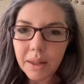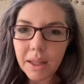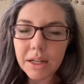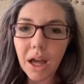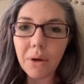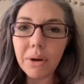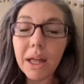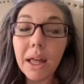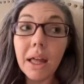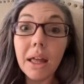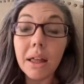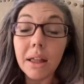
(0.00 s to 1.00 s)
Now,
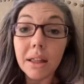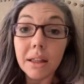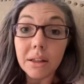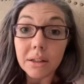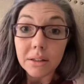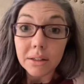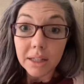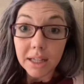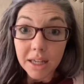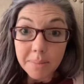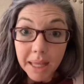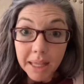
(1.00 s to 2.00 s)

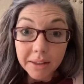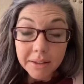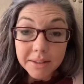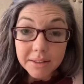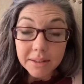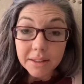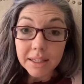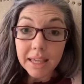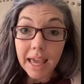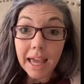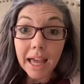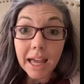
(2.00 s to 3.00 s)
emails
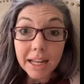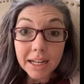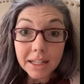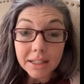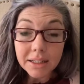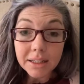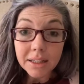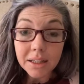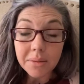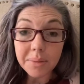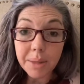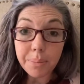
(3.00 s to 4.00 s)
can
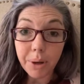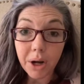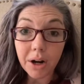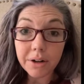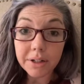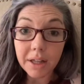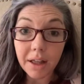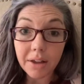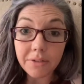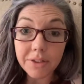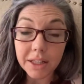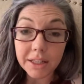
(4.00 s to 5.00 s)
be part
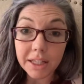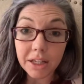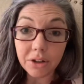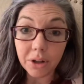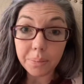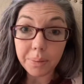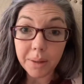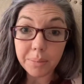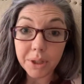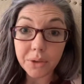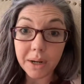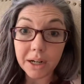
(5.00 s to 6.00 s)
of the legal
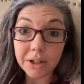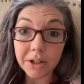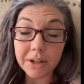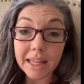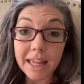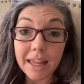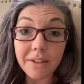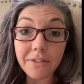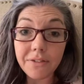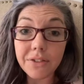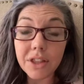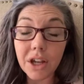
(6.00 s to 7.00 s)
public record
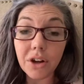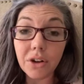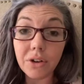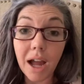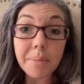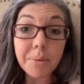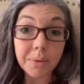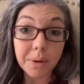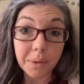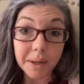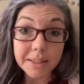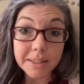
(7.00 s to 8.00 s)
if they're grammar
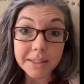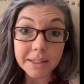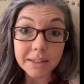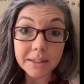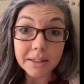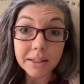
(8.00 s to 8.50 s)
requested.